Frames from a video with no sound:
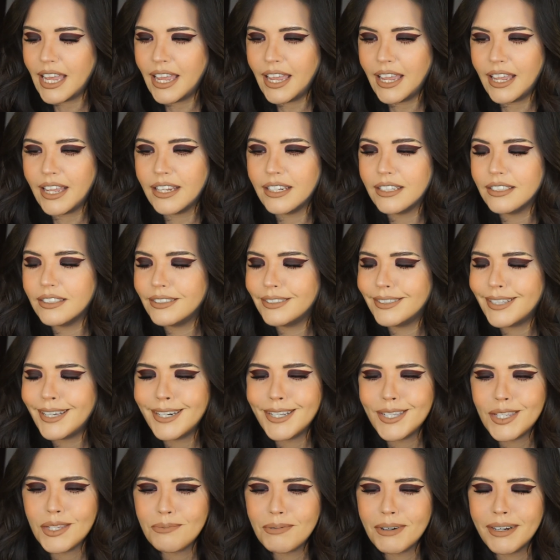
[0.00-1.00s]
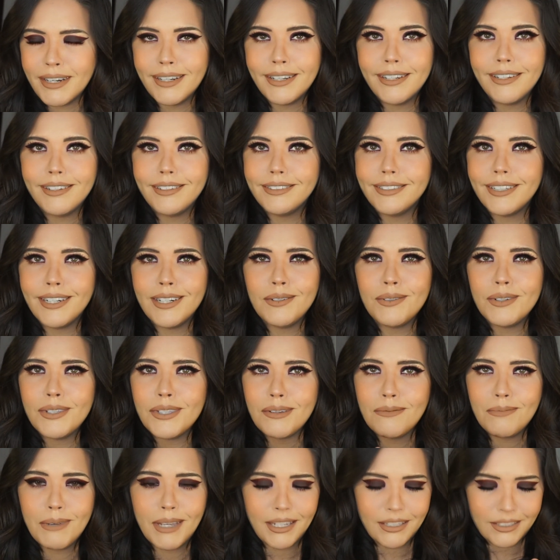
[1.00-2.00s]
and setting sprays, and it was
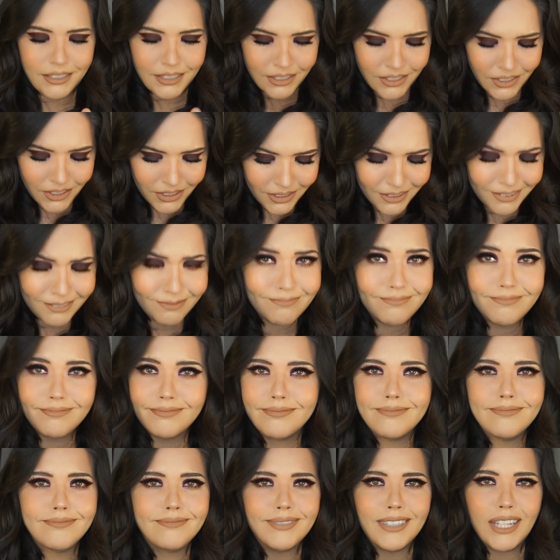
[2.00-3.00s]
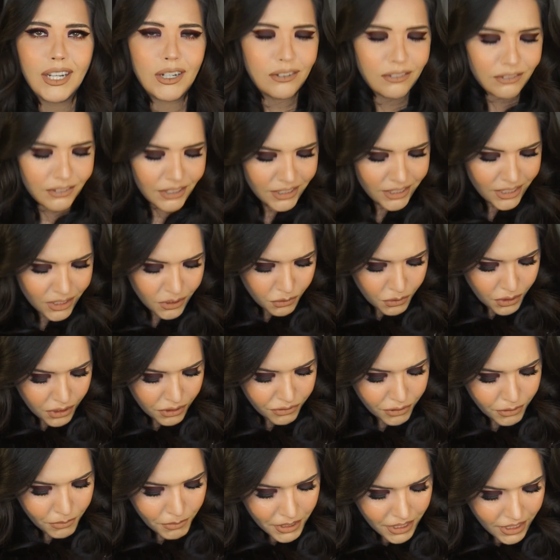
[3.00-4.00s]
a mess. It didn't work
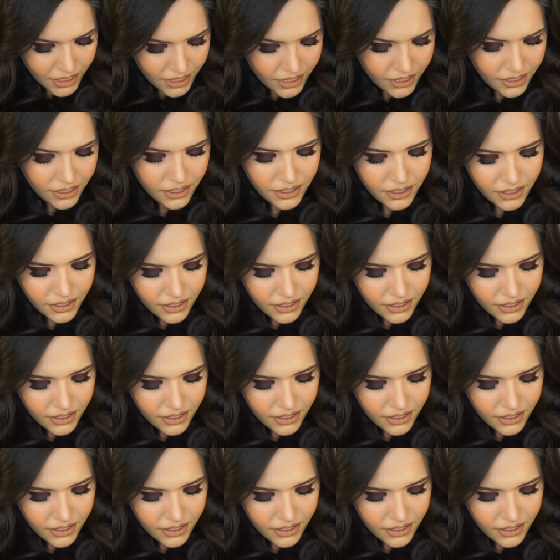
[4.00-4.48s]
for me,